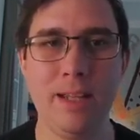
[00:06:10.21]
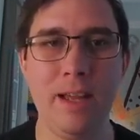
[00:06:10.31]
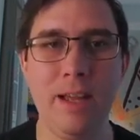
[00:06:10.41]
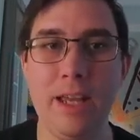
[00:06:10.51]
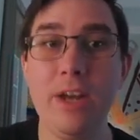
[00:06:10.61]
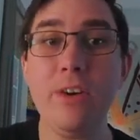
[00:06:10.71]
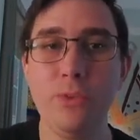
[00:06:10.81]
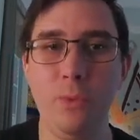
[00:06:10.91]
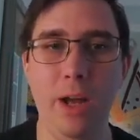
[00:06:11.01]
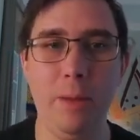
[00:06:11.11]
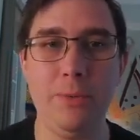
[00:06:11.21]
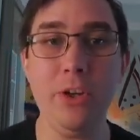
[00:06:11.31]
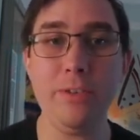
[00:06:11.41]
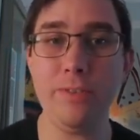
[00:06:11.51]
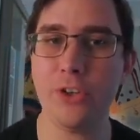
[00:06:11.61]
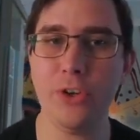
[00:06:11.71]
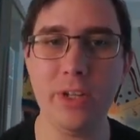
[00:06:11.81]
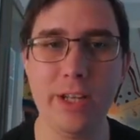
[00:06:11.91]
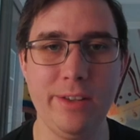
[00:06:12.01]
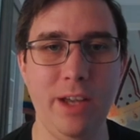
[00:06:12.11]
Here is what a beautiful Julia
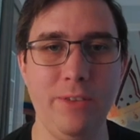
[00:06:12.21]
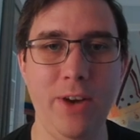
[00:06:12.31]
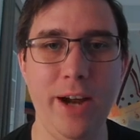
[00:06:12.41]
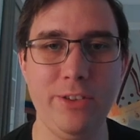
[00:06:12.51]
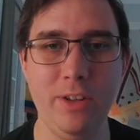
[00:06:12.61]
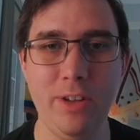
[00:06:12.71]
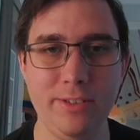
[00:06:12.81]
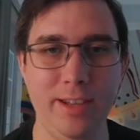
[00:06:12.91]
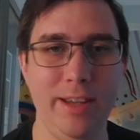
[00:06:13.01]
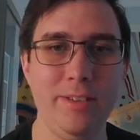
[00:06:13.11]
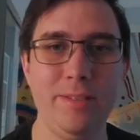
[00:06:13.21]
set fractal looks like.